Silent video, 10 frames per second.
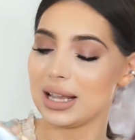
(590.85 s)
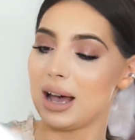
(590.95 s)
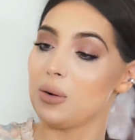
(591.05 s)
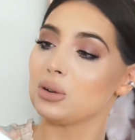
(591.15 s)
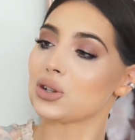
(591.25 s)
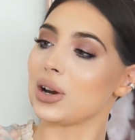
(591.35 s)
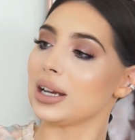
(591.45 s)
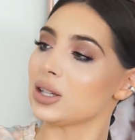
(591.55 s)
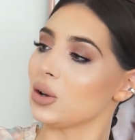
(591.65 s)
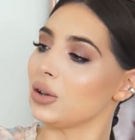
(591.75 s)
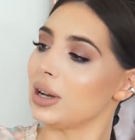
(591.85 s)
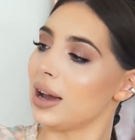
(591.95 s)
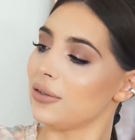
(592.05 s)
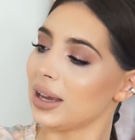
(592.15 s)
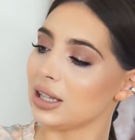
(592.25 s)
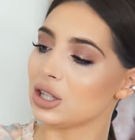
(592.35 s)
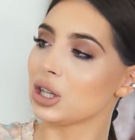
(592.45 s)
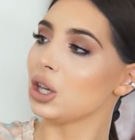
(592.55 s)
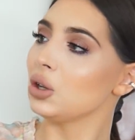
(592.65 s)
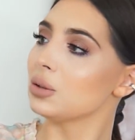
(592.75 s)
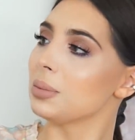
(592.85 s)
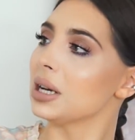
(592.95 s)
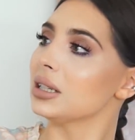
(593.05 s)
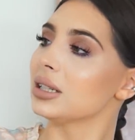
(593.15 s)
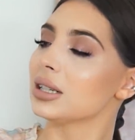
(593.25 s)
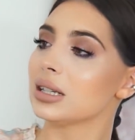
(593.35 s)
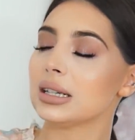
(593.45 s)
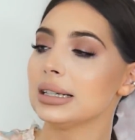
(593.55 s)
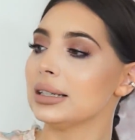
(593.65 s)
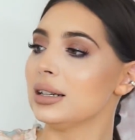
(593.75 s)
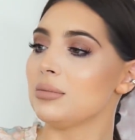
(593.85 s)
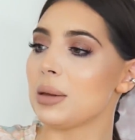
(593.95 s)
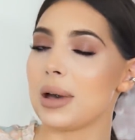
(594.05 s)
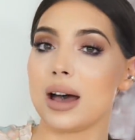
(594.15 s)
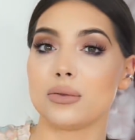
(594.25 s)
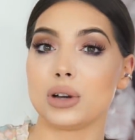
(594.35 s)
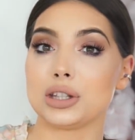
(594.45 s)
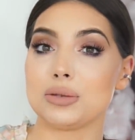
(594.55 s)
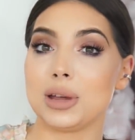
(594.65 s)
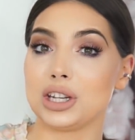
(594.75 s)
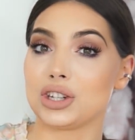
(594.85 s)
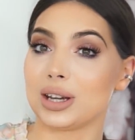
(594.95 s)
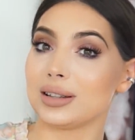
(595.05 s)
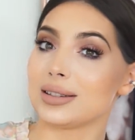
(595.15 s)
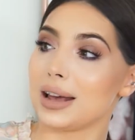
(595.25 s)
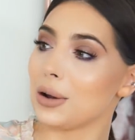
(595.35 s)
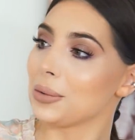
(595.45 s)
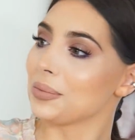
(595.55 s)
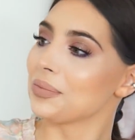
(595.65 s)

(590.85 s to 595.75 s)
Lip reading: I will try it on. I think it's cute, but maybe I have way too many shirts now.